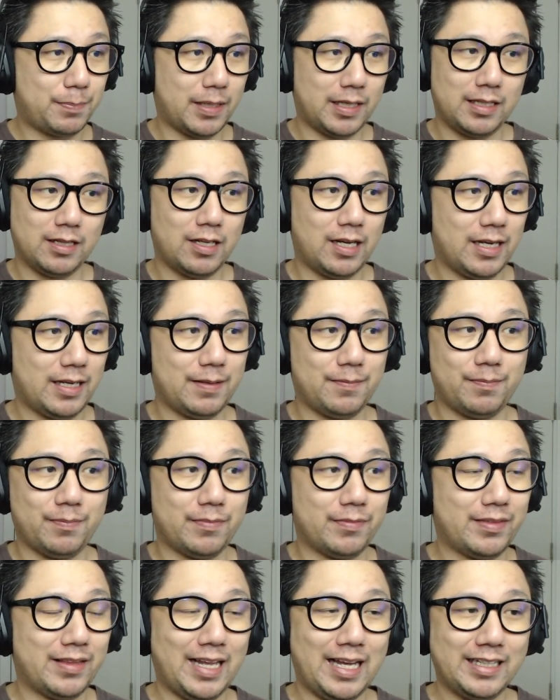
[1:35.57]
but like
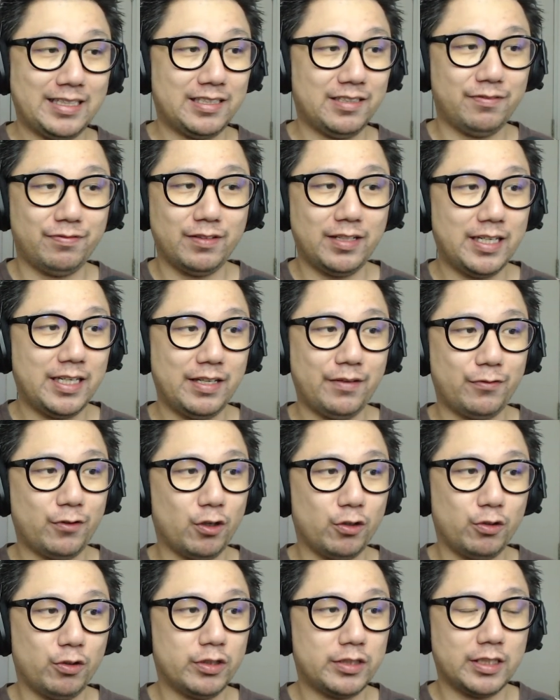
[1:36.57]
natively, if
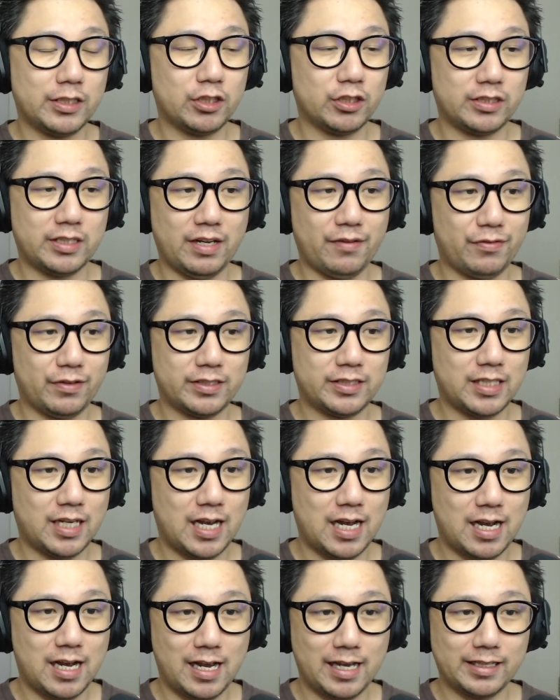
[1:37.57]
you're using just
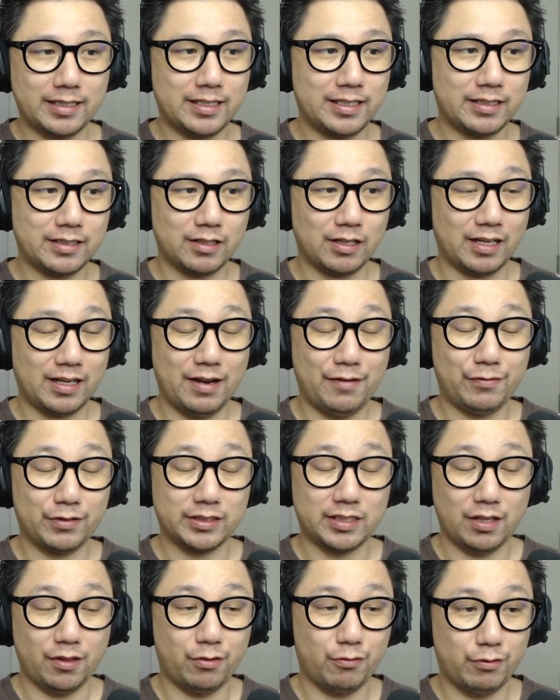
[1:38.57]
FSR and then like
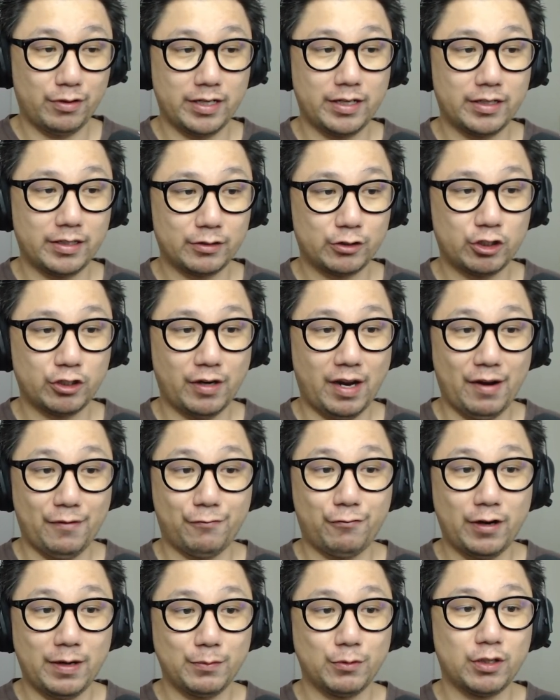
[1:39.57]
FSR 3,
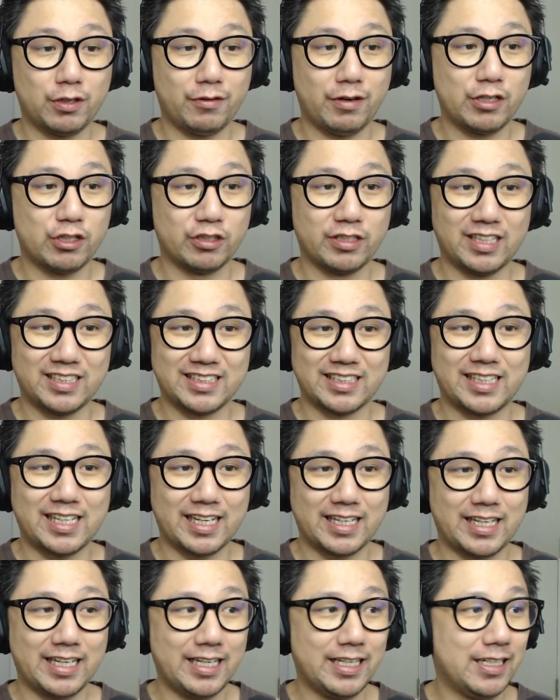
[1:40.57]
frame generation doesn't
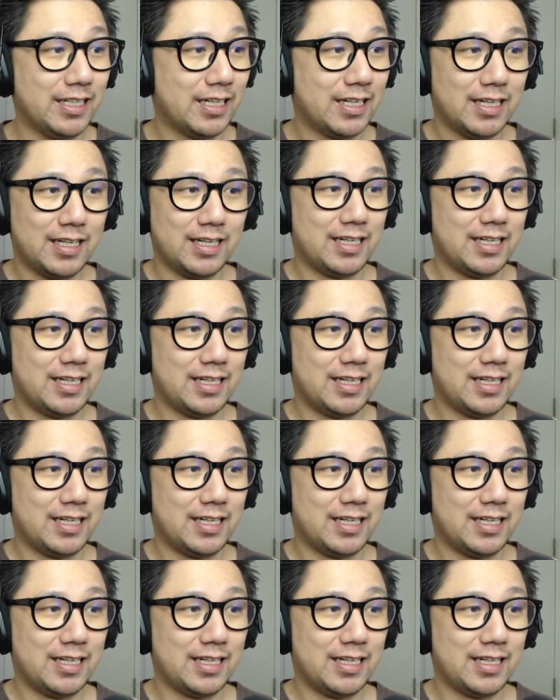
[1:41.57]
kick in,